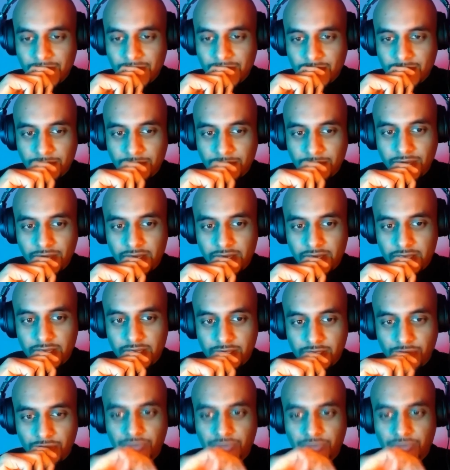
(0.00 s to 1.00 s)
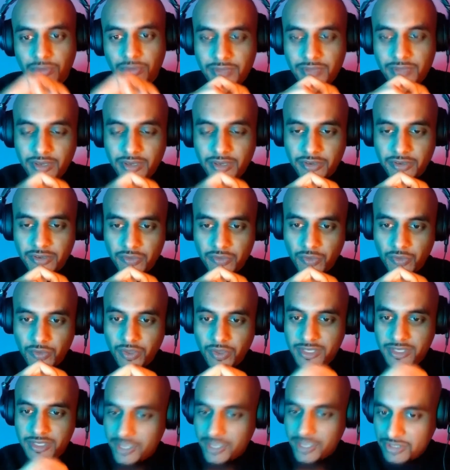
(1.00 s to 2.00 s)
But you know, for
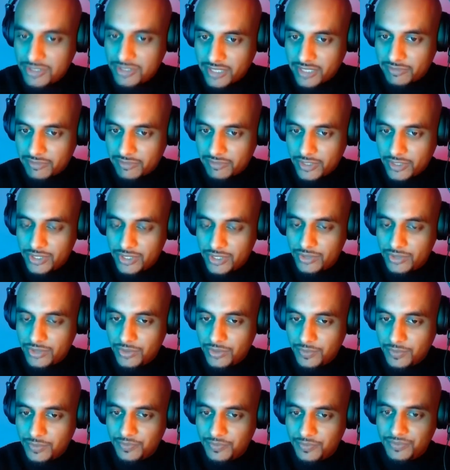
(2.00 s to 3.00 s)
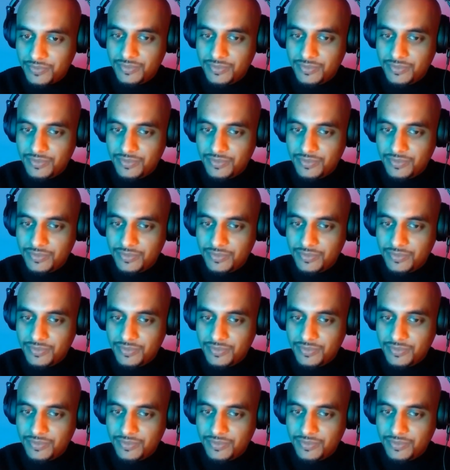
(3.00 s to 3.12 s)
what it sounds like for you,